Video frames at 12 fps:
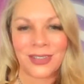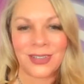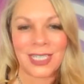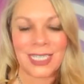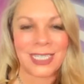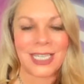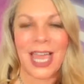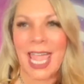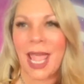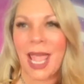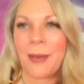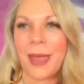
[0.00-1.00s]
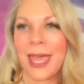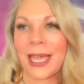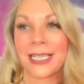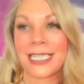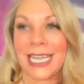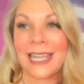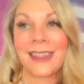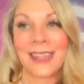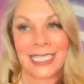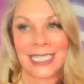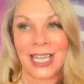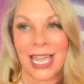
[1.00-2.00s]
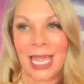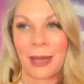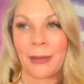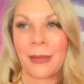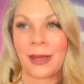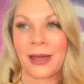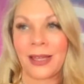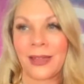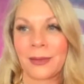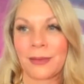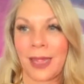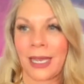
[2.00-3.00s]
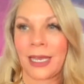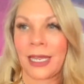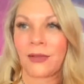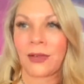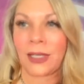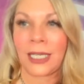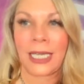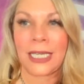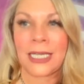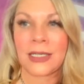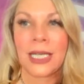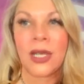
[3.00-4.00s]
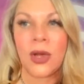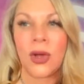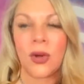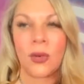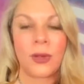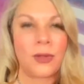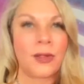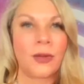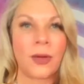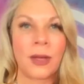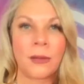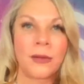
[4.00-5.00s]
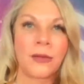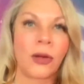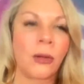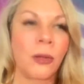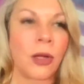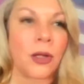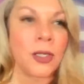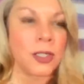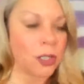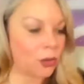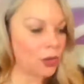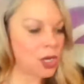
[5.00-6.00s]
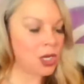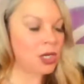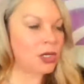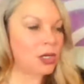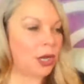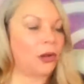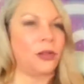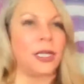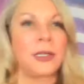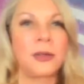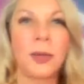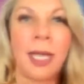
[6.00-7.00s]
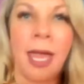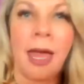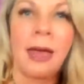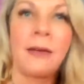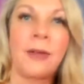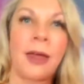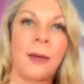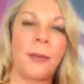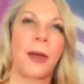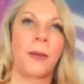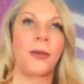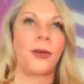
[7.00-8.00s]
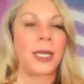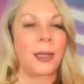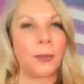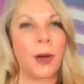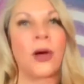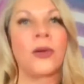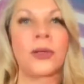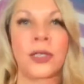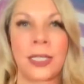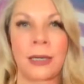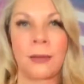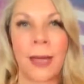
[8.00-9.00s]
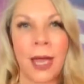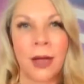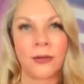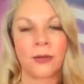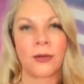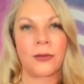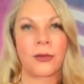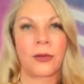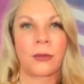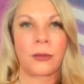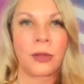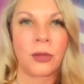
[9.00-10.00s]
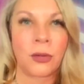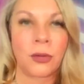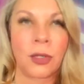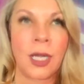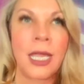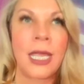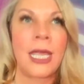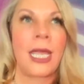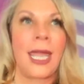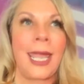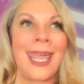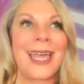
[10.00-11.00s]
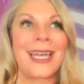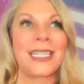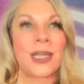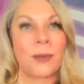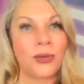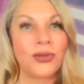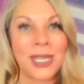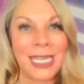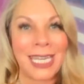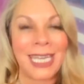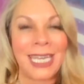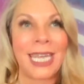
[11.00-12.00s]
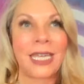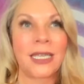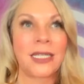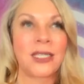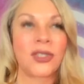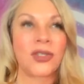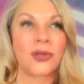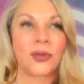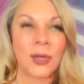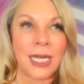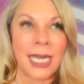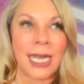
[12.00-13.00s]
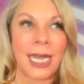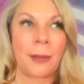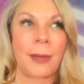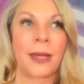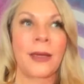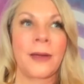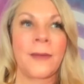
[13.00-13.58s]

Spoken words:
this time and in this time on the planet really is within the realm of normal. So not only do we have a pretty potent and powerful full moon and a pretty extreme